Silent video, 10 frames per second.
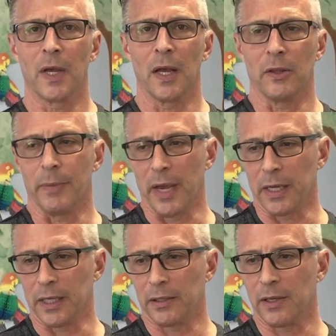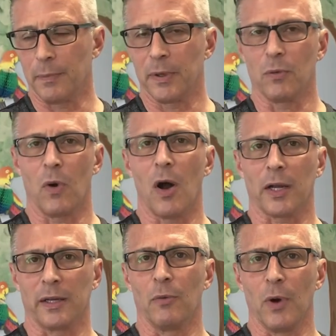And the man gets up and
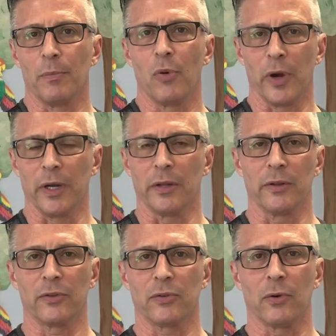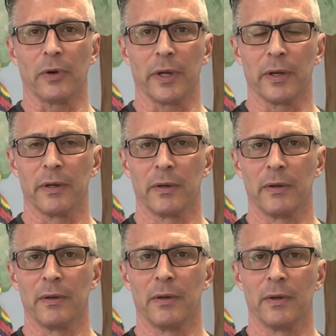walks at one point in the story.
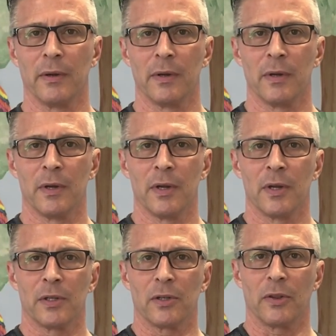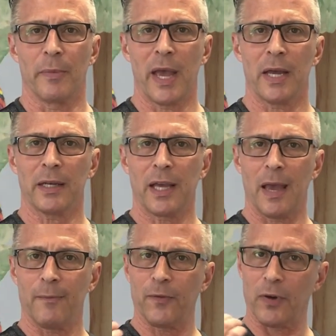So the man
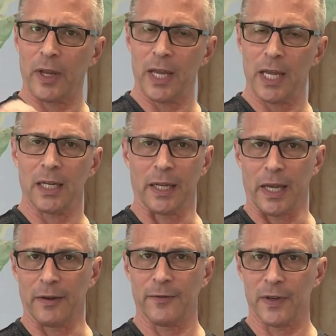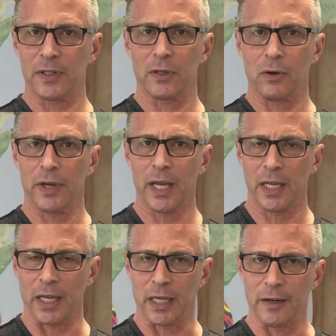came for healing, physical
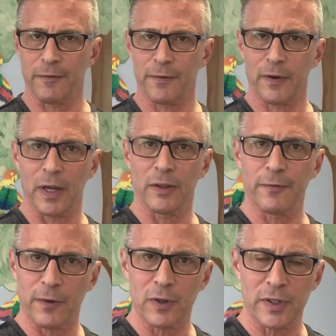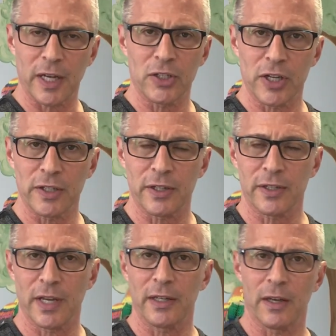healing, and the first thing Jesus
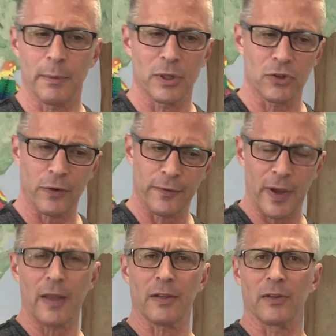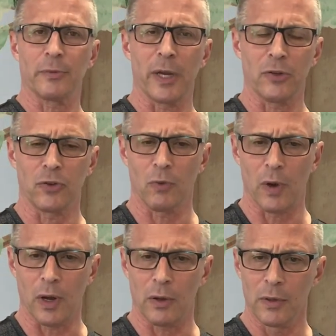said to him is, "Your faith has made you
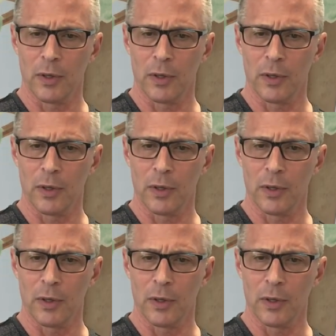well."